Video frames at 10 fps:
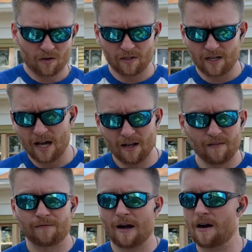go ahead
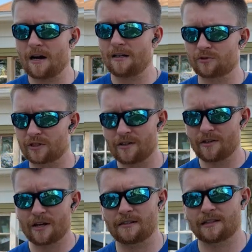and fire it and show you
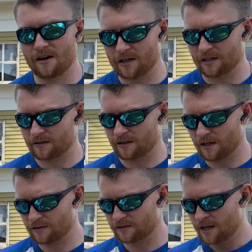guys how it
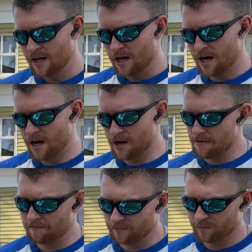looks.
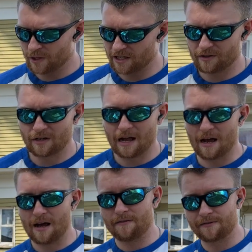We do
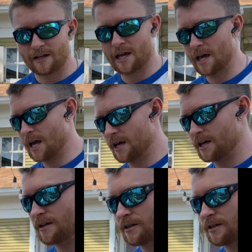have a